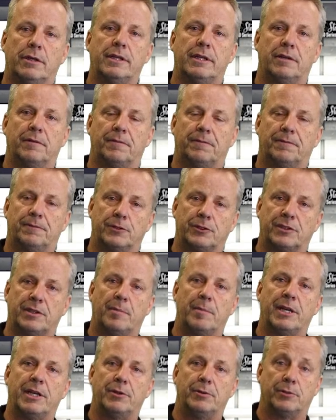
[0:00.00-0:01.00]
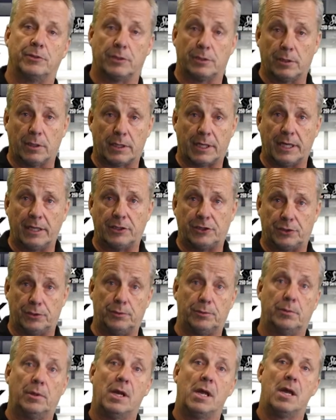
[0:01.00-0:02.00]
alternative for somebody who's
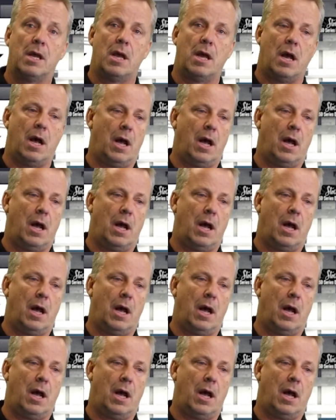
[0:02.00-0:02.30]
looking to